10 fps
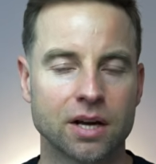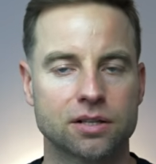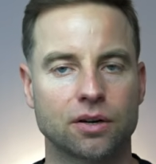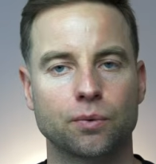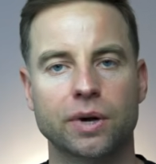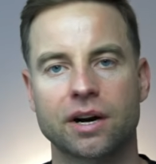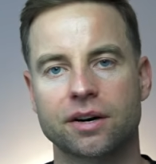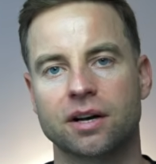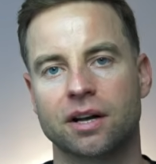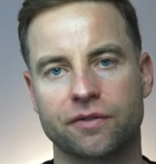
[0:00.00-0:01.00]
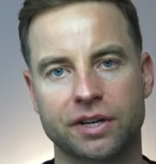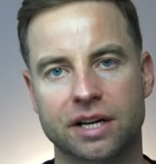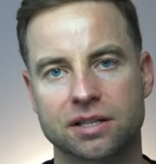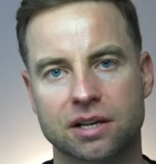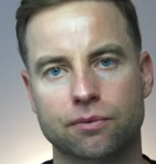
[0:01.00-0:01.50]
So we are
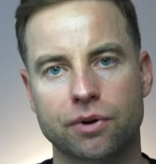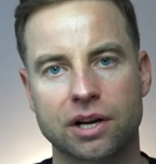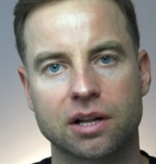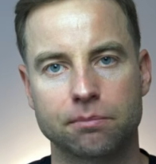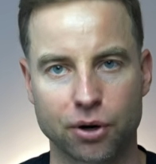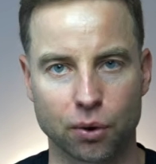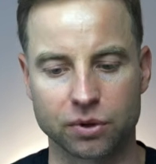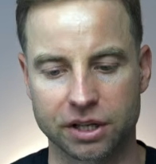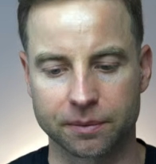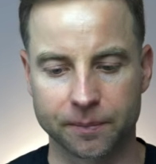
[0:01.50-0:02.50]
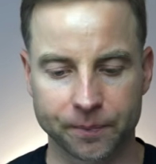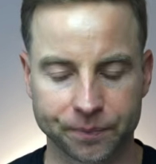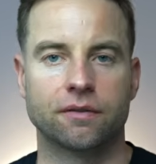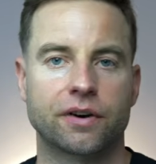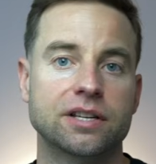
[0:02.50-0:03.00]
advertising really broadly.
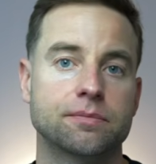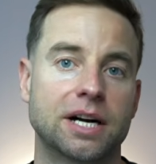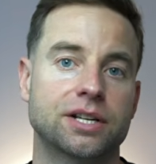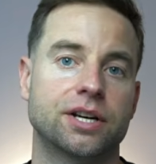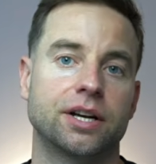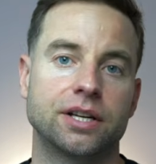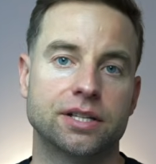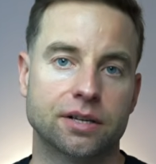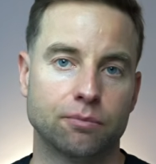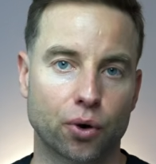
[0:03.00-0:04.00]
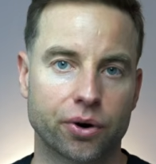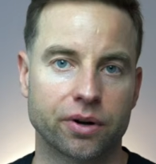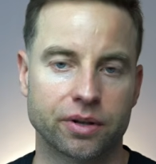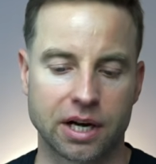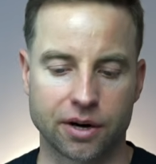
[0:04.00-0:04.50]
Phrase match is
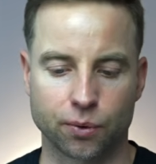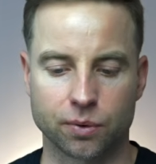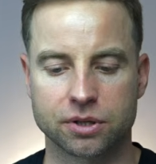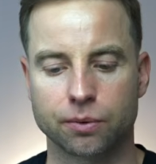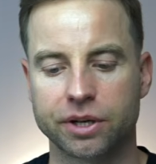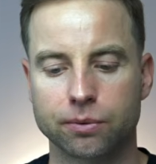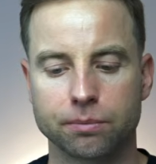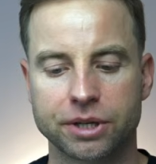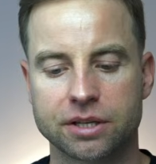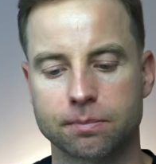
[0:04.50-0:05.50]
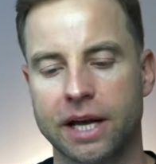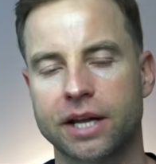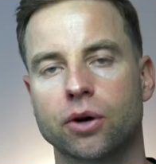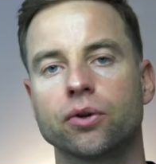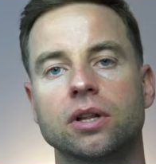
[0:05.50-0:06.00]
more narrow, so it will be
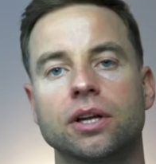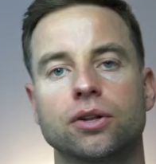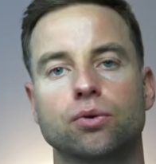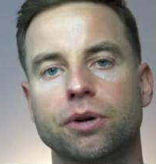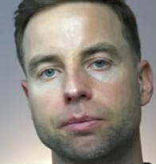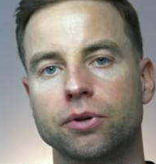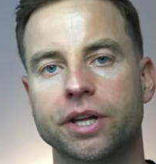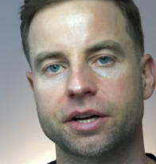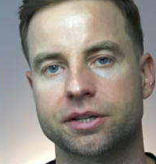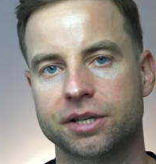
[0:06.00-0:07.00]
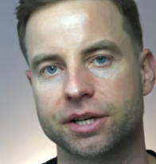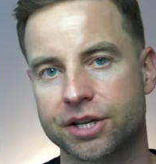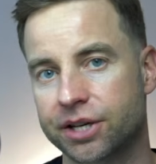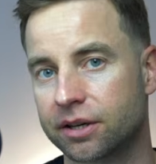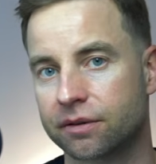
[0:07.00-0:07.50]
displayed only to people are
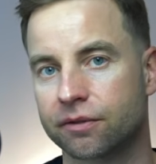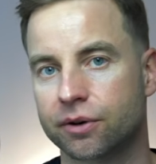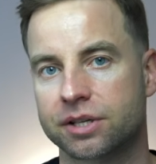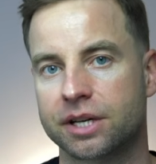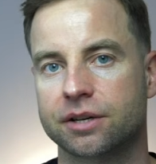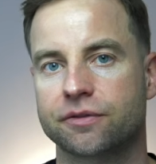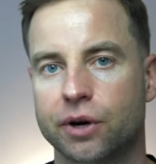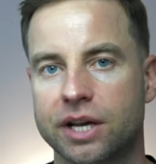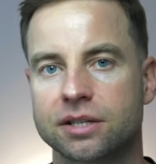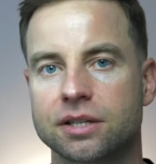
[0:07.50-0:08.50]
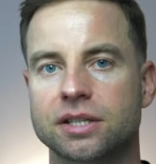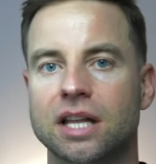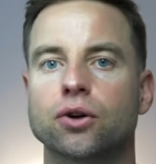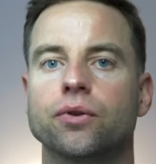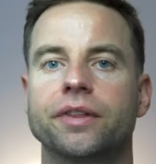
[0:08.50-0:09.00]
searching for search phrases
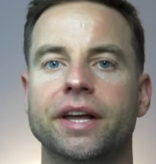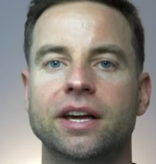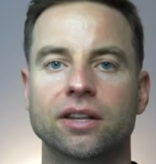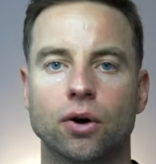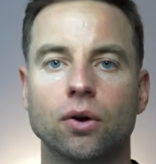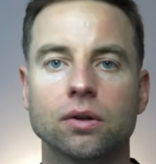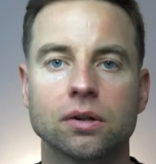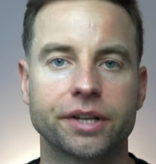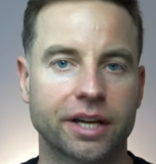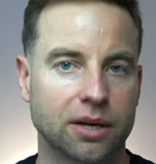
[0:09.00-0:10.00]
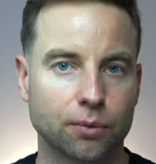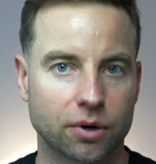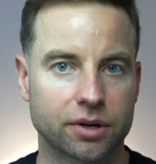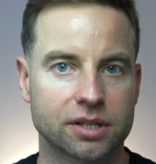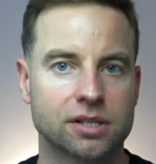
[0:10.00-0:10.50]
that contain all the
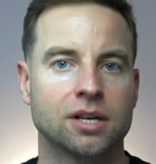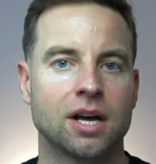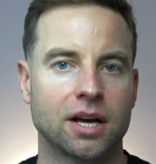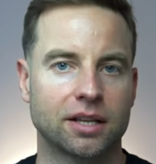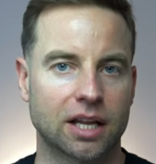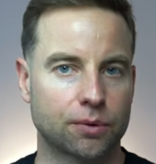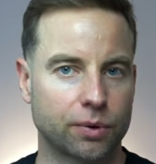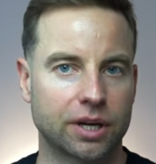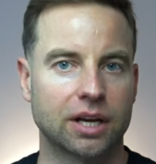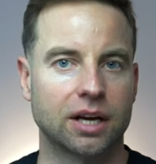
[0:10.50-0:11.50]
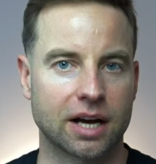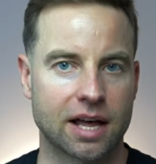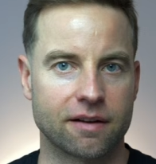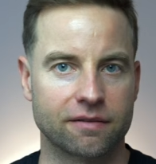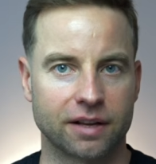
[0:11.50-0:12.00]
keywords that we
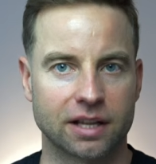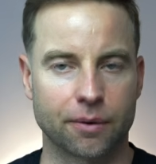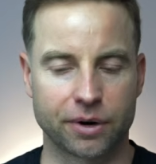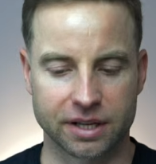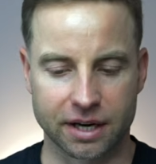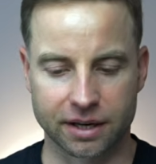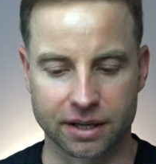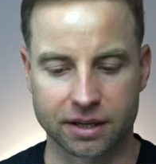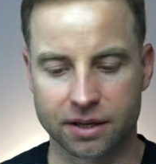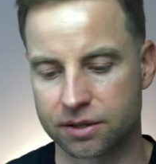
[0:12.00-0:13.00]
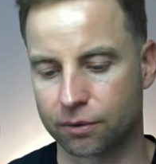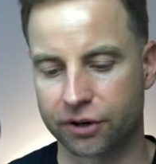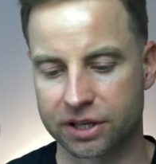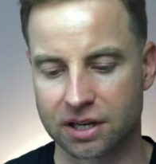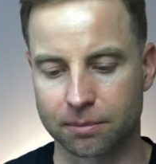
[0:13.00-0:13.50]
have in our target. So
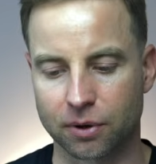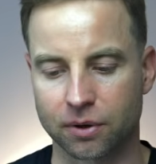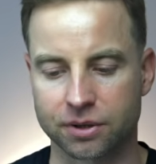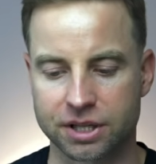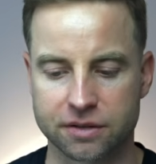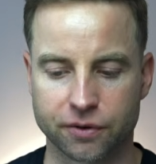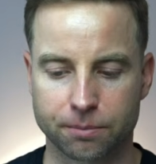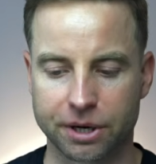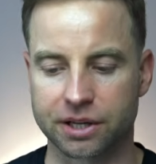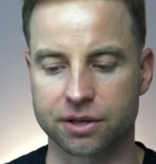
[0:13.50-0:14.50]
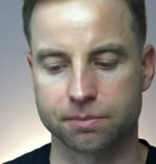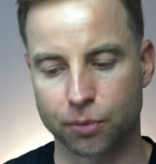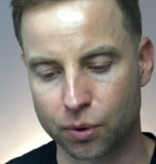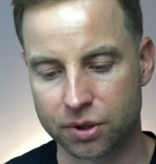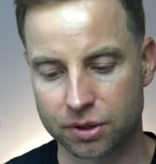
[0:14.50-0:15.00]
for example, chess for beginners
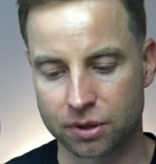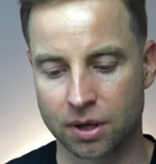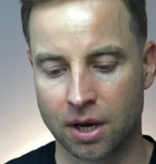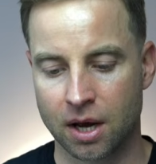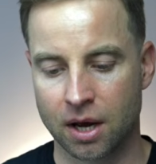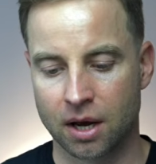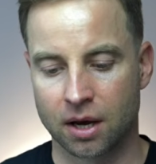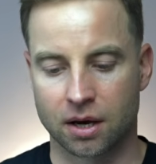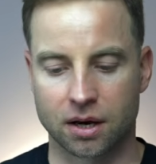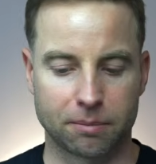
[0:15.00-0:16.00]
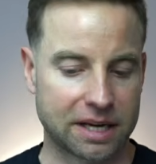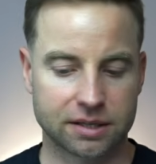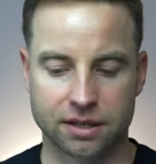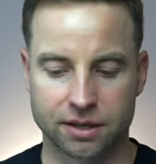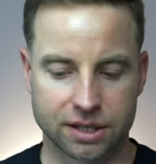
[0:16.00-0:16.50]
books,
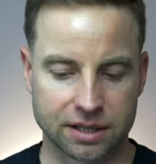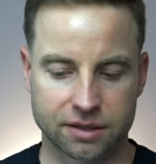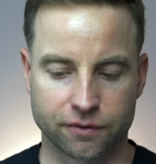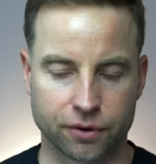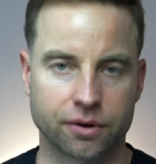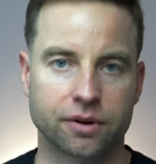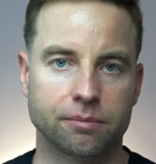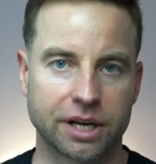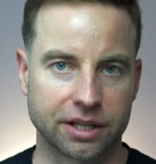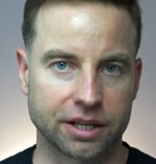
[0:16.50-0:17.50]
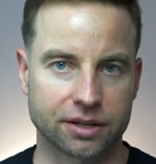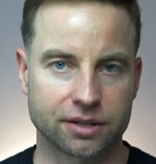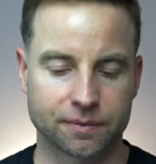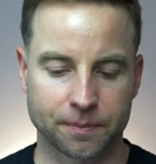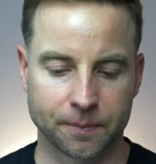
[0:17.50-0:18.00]
best chess for
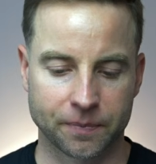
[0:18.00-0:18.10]
beginners.